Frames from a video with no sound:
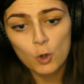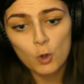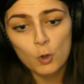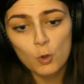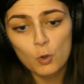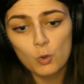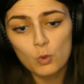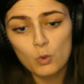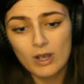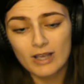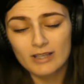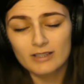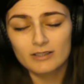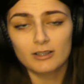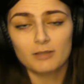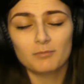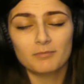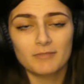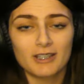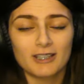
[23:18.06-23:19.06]
Who has
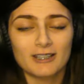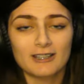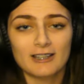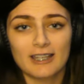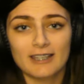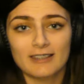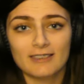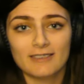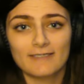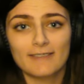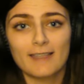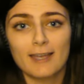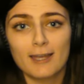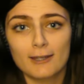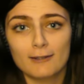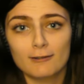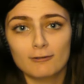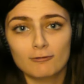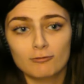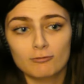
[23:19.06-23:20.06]
something like
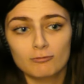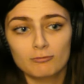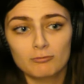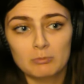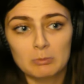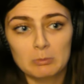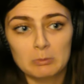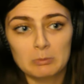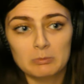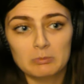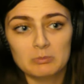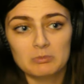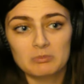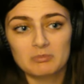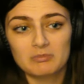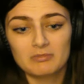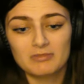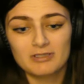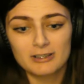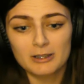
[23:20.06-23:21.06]
that,
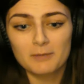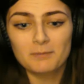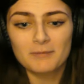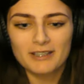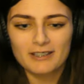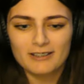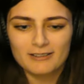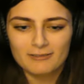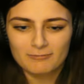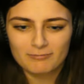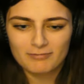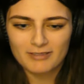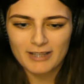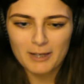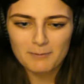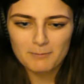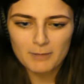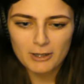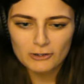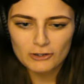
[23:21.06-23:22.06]
something
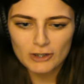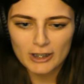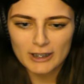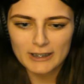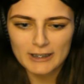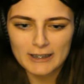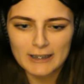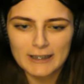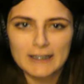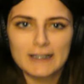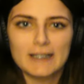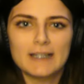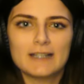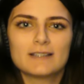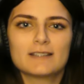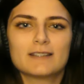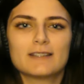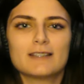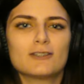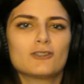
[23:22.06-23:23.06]
that much like
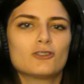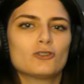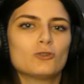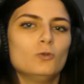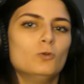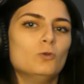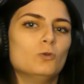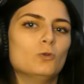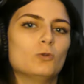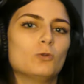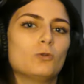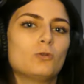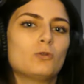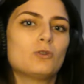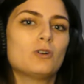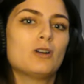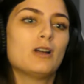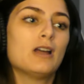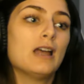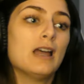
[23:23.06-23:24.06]
against the school
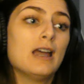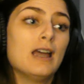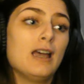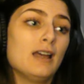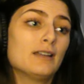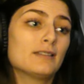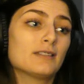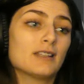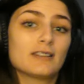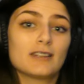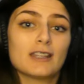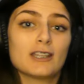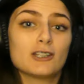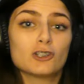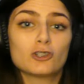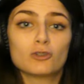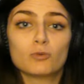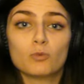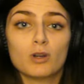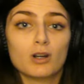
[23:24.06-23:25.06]
that they
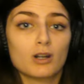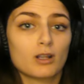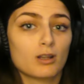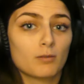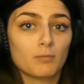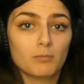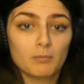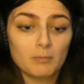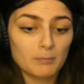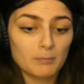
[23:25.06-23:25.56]
just wanna